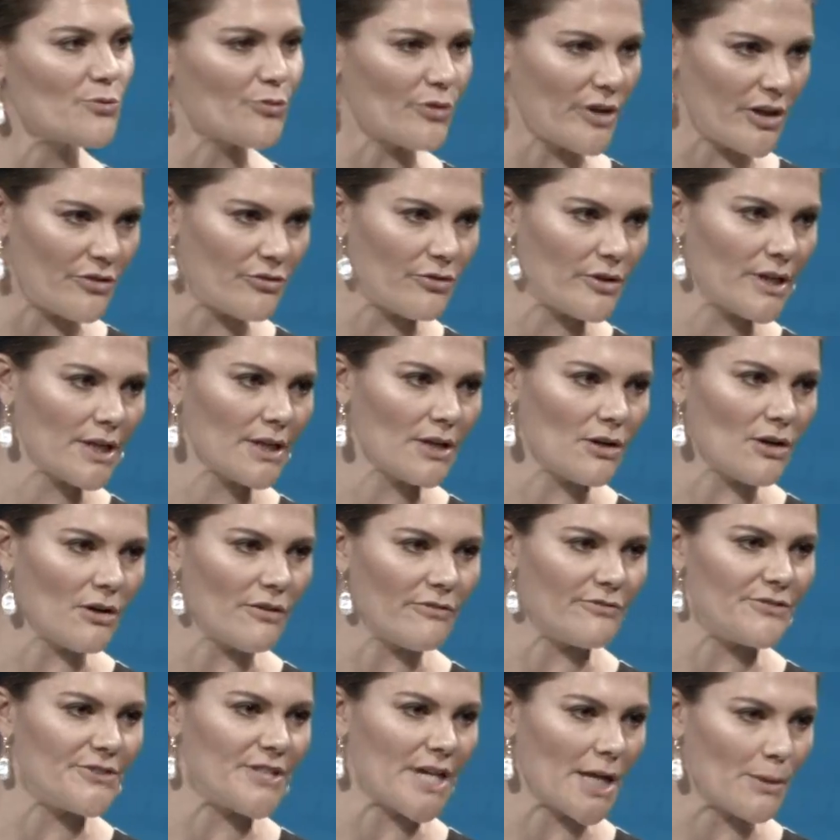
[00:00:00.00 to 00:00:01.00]
Frederick
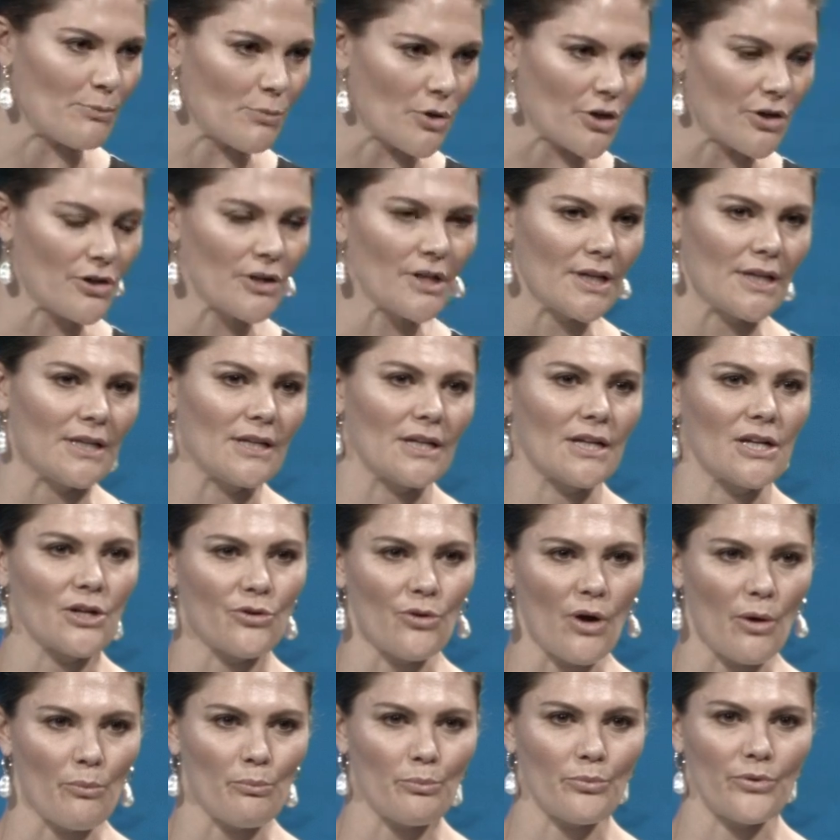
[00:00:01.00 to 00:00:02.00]
of Denmark and
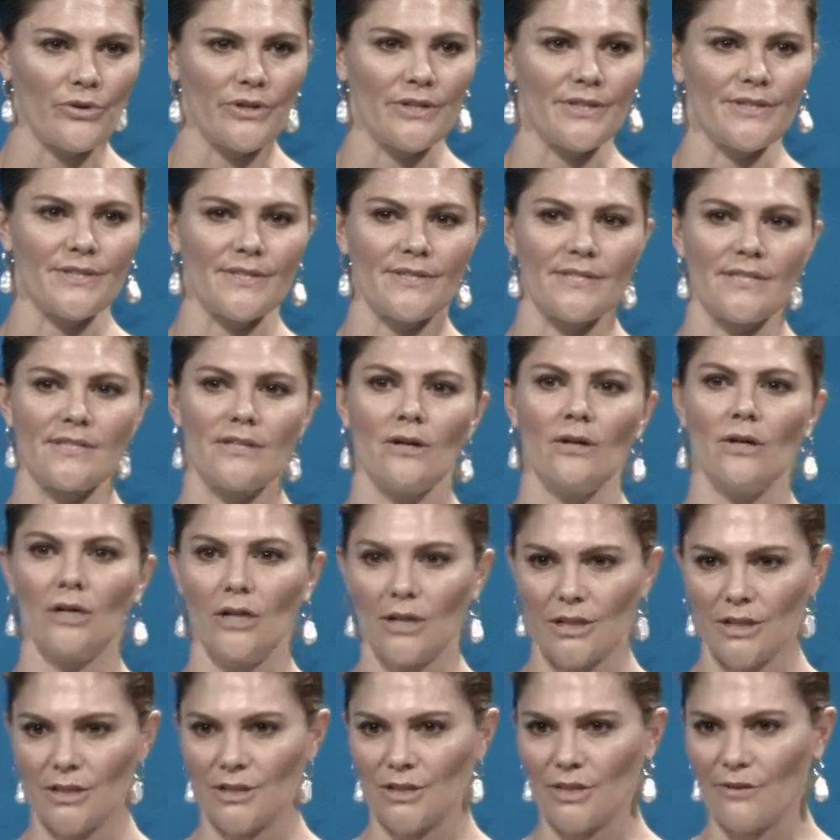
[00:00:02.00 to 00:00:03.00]
Crown Prince
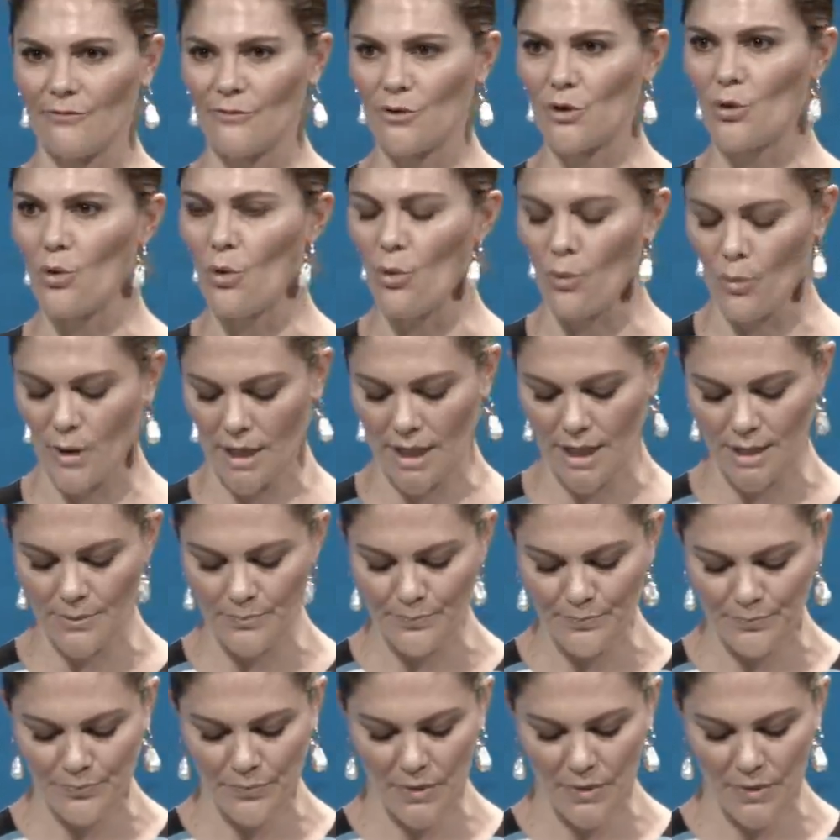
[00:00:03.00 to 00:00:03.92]
Haakon of Norway.